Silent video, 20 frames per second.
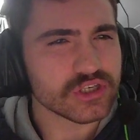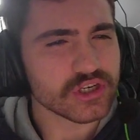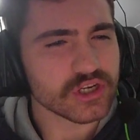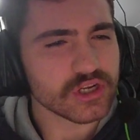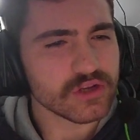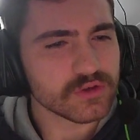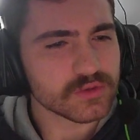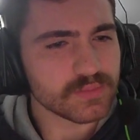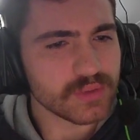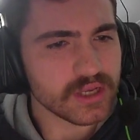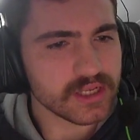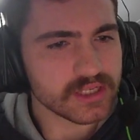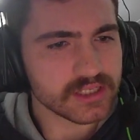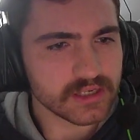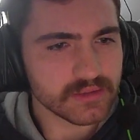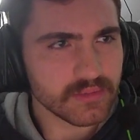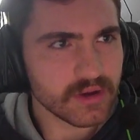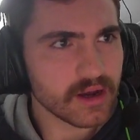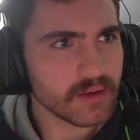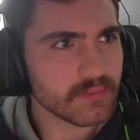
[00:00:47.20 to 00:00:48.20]
he was piecing
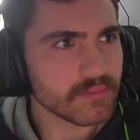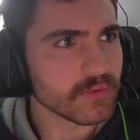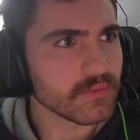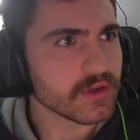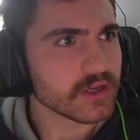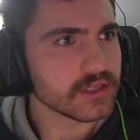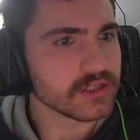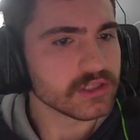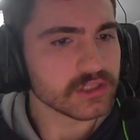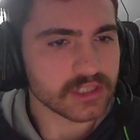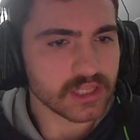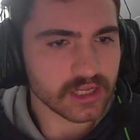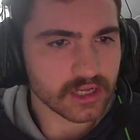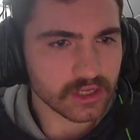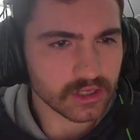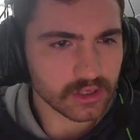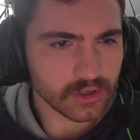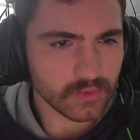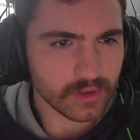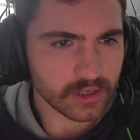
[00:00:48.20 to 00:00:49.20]
him up, but we can just take
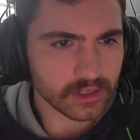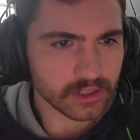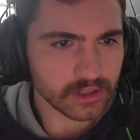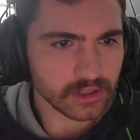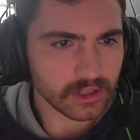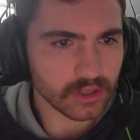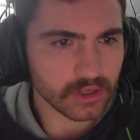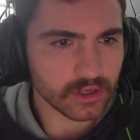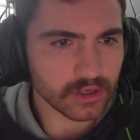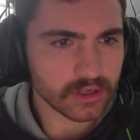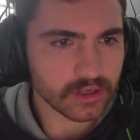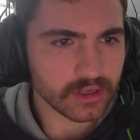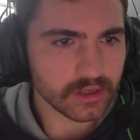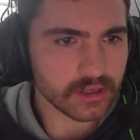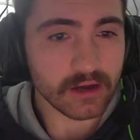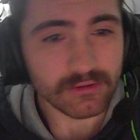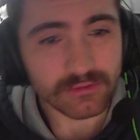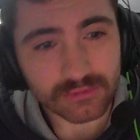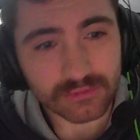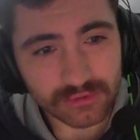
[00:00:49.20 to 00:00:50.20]
a quick look.
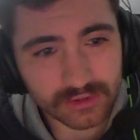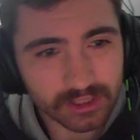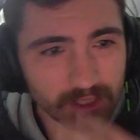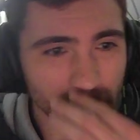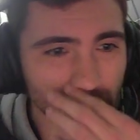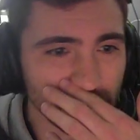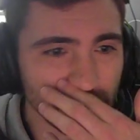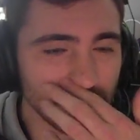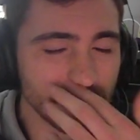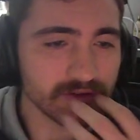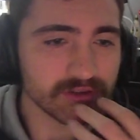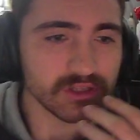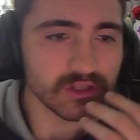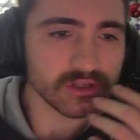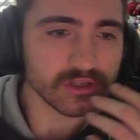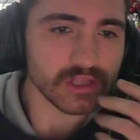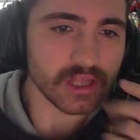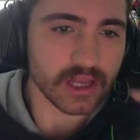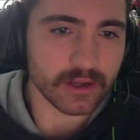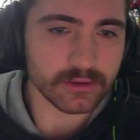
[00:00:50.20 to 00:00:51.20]
Oh, you know what?
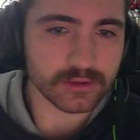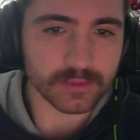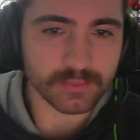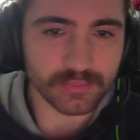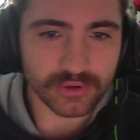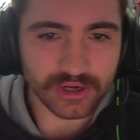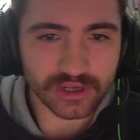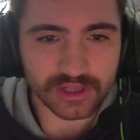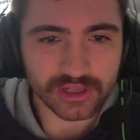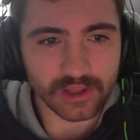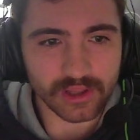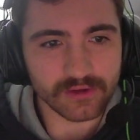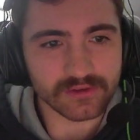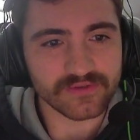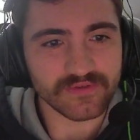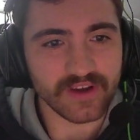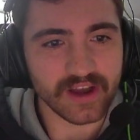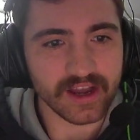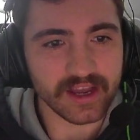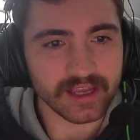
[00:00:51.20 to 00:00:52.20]
Looked like it was a pretty close
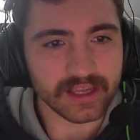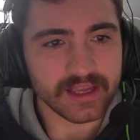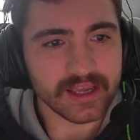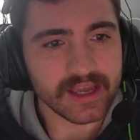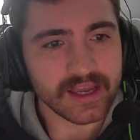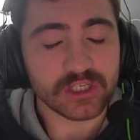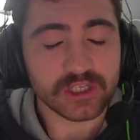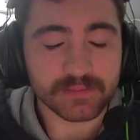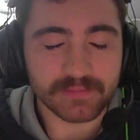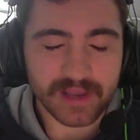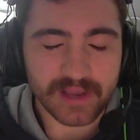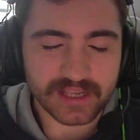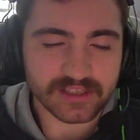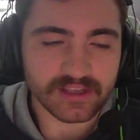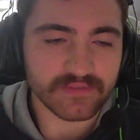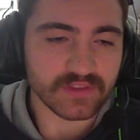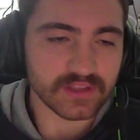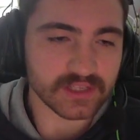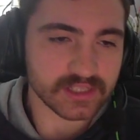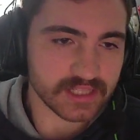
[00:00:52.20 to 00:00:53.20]
fight, just based
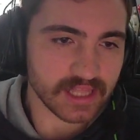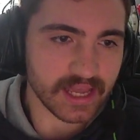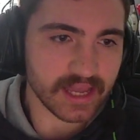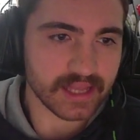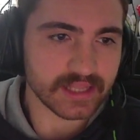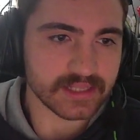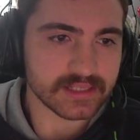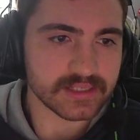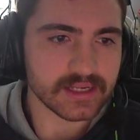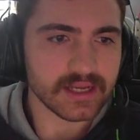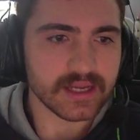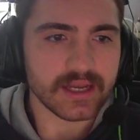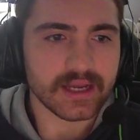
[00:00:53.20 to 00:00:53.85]
off the stats.